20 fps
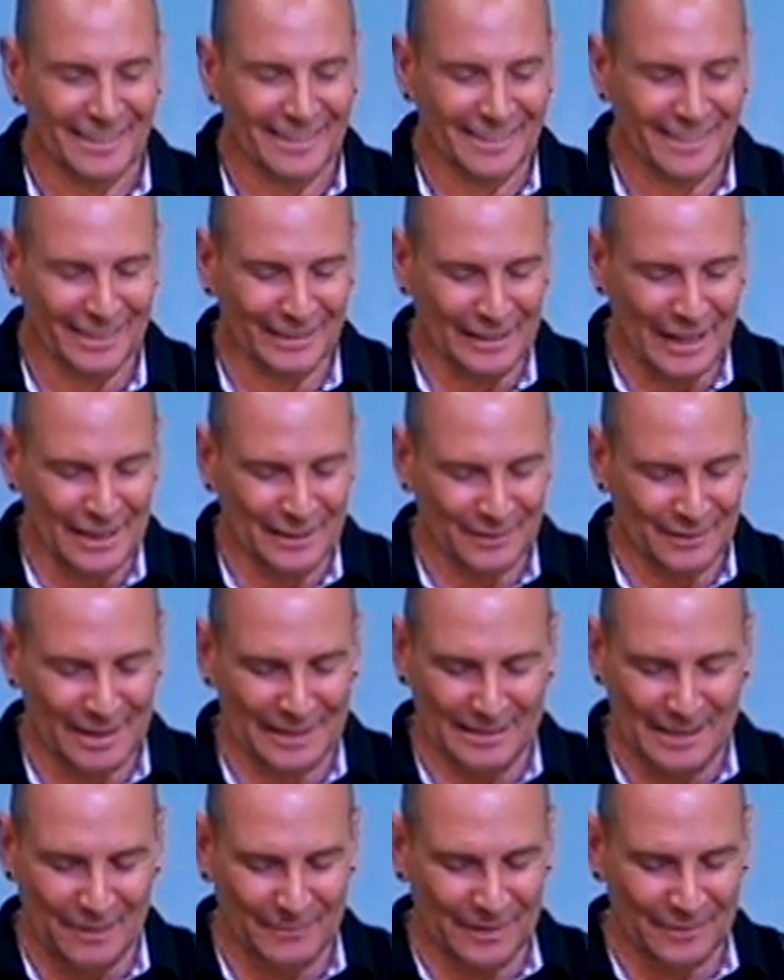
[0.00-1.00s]
The late, great
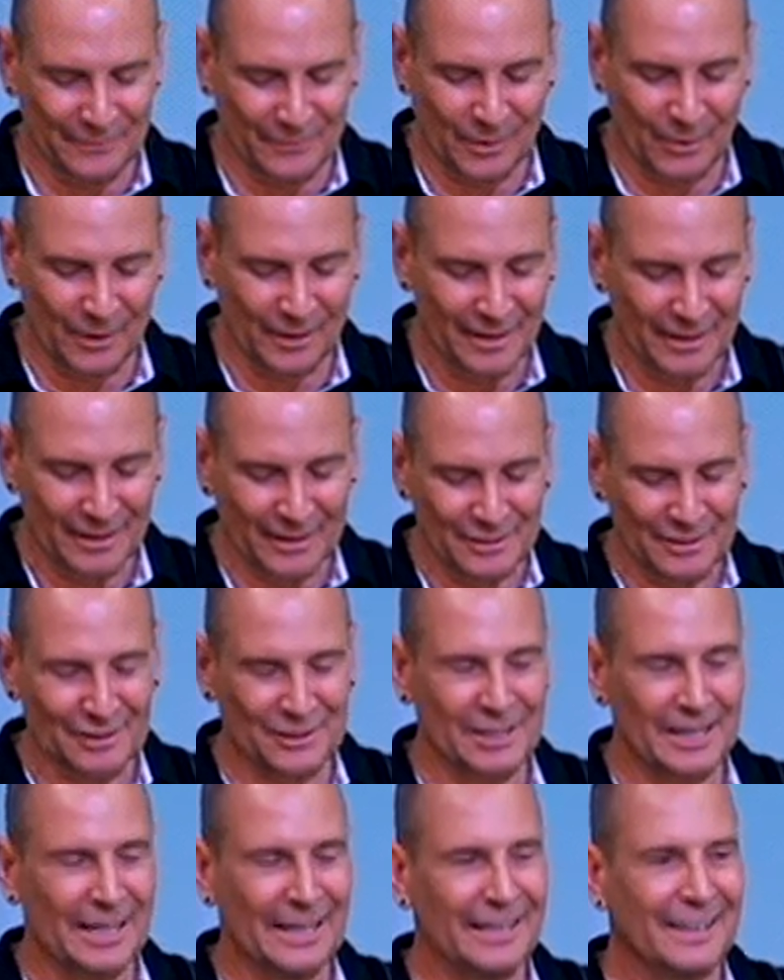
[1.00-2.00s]
Debbie Ford.
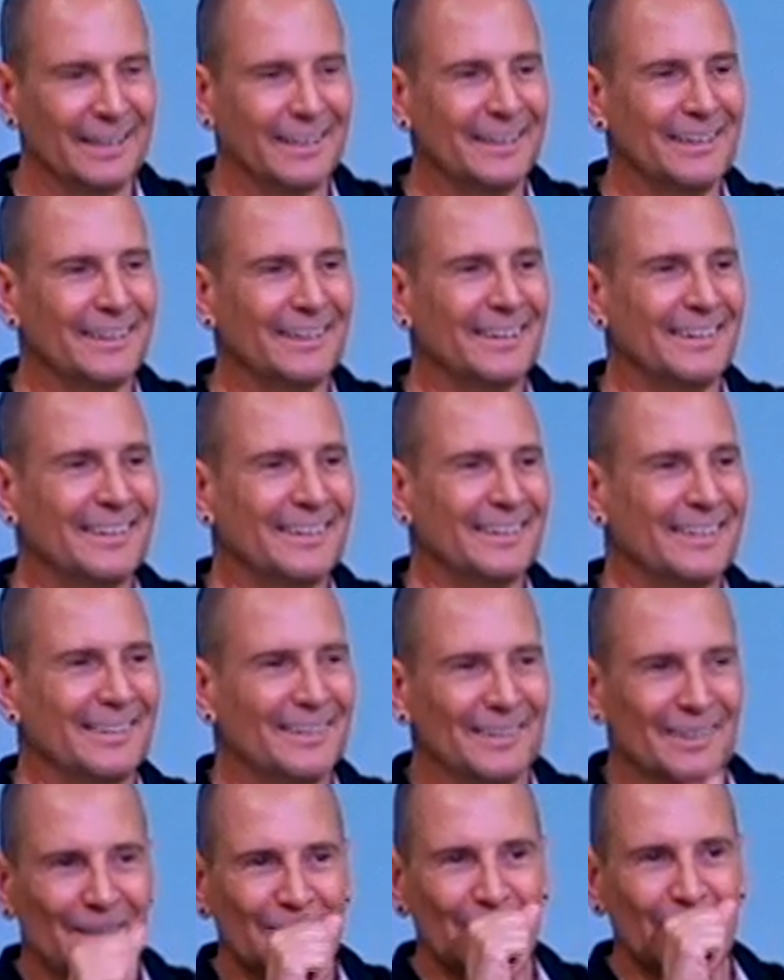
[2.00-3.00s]
She,
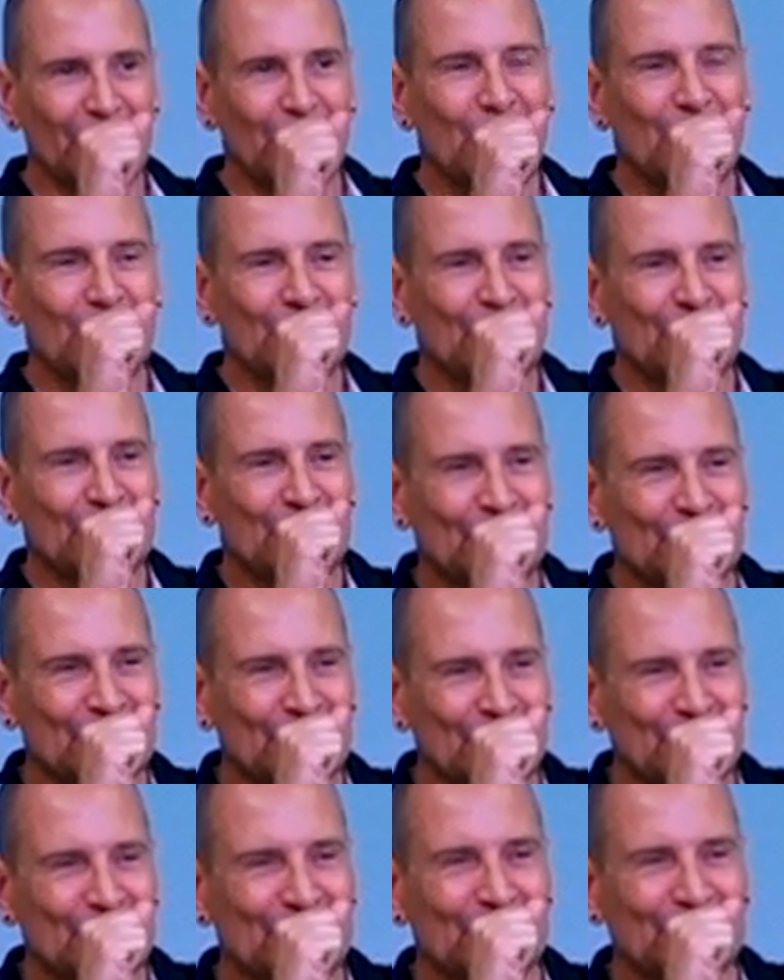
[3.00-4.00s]

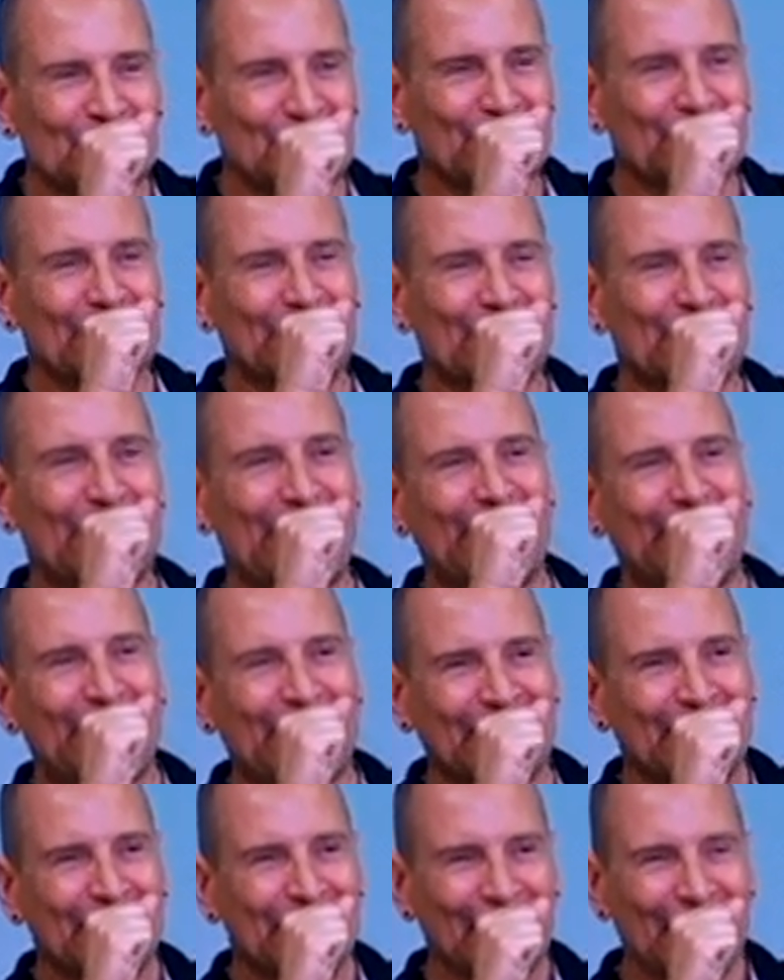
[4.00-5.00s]
God,
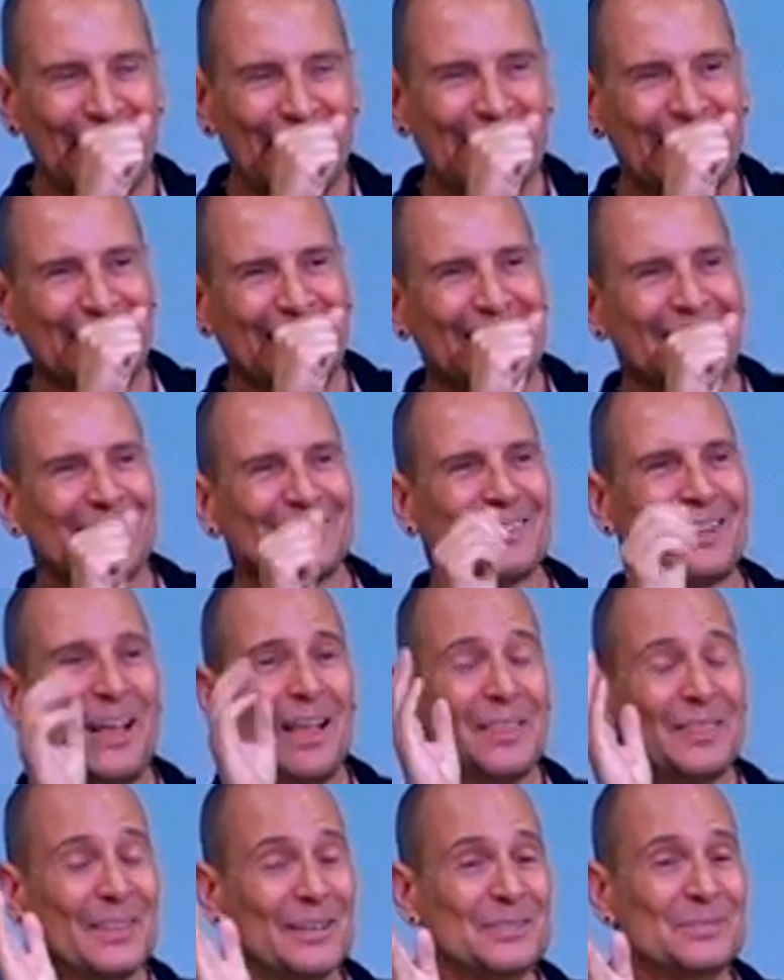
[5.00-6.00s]
I can't even,
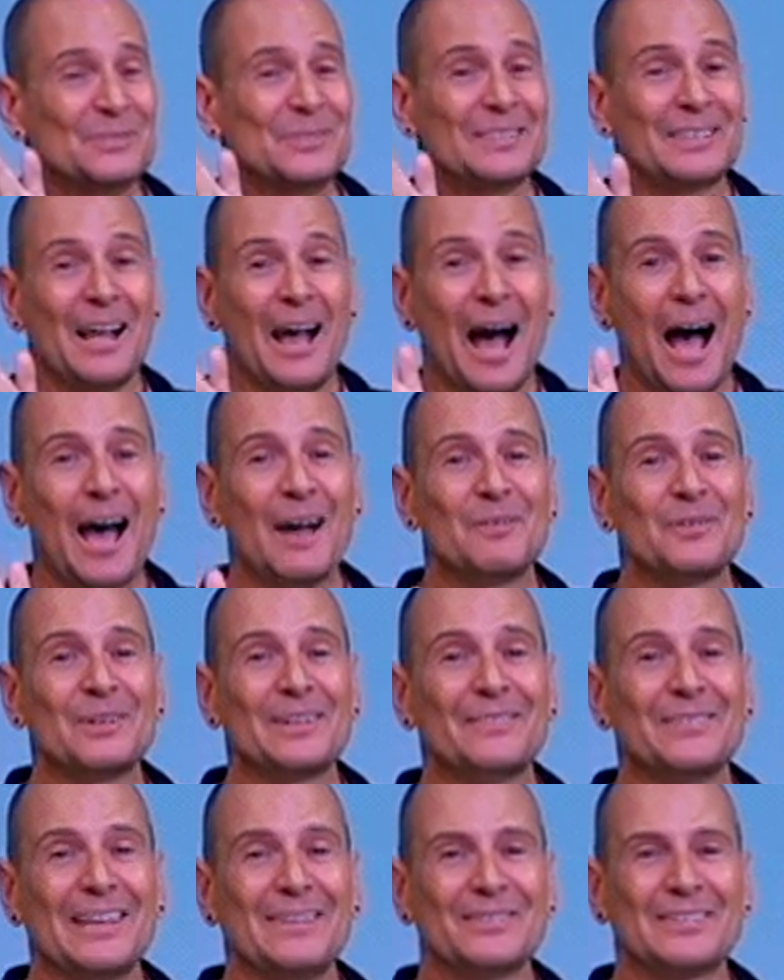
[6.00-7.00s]
I would
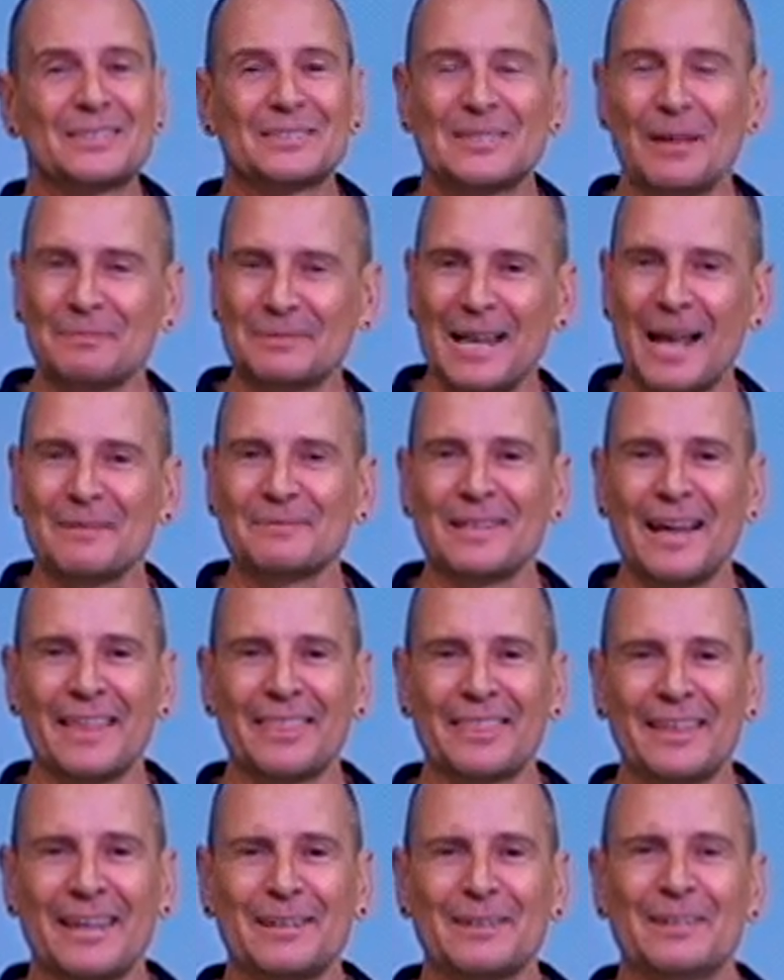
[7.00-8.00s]
have even, sometimes I
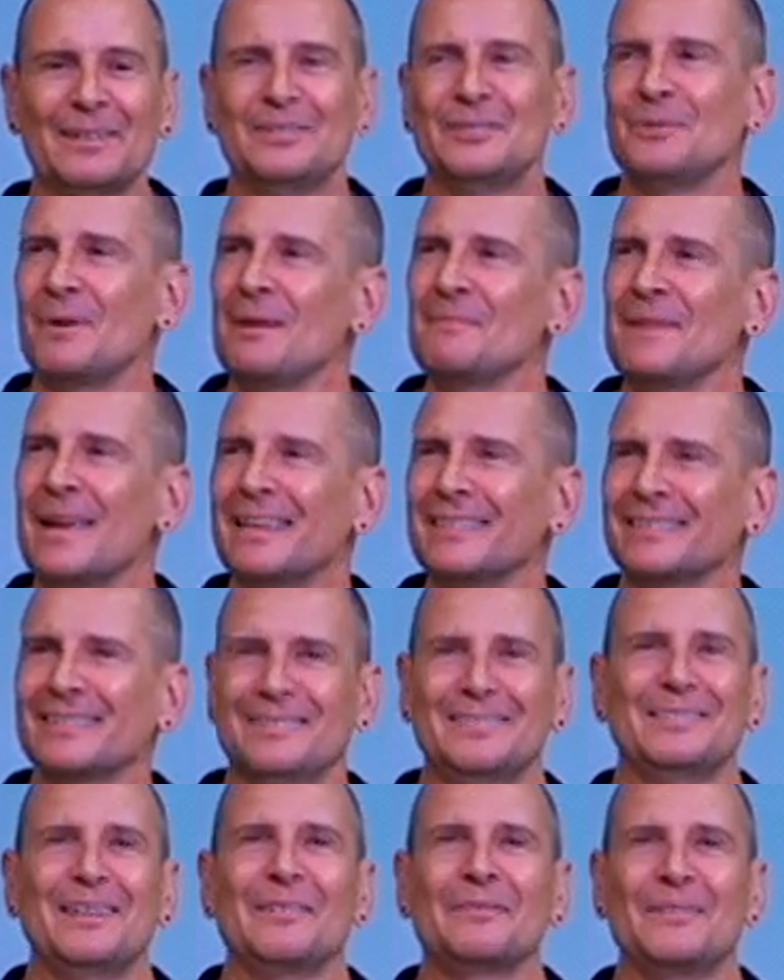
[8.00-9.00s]
think, do I make this
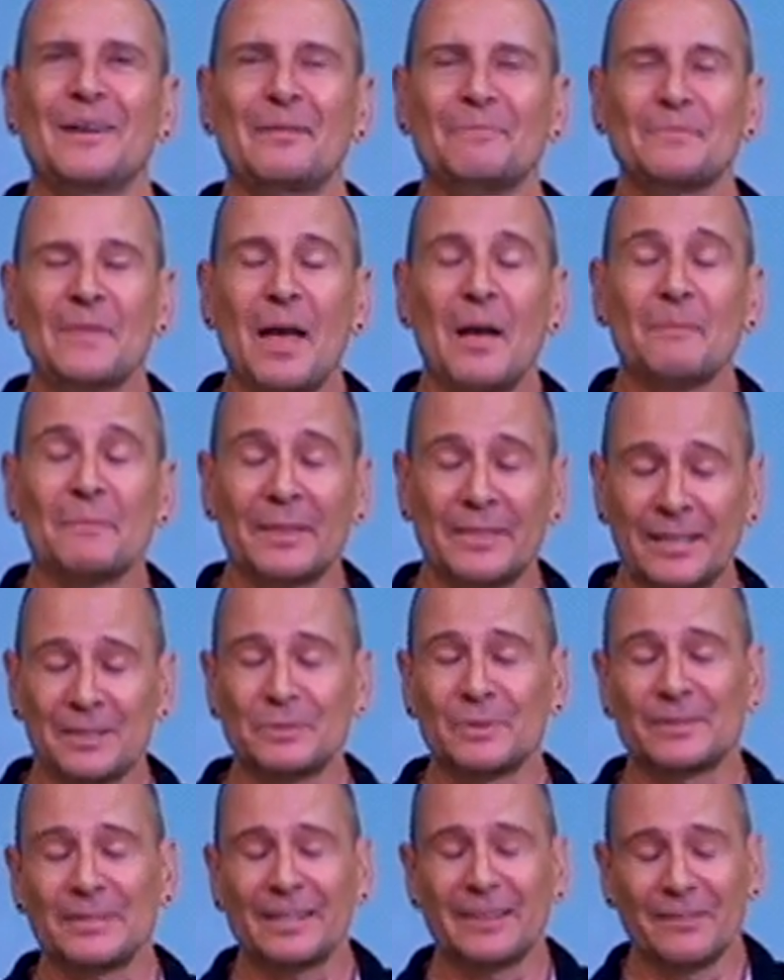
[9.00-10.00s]
stuff up? But this
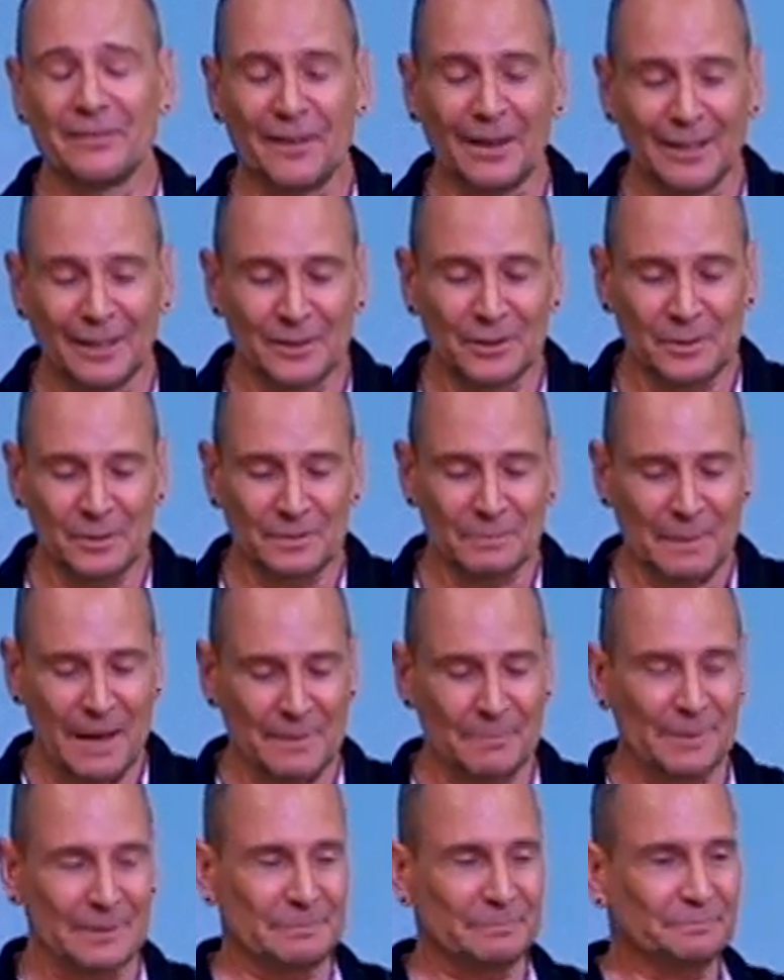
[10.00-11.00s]
was in the fucking newspaper.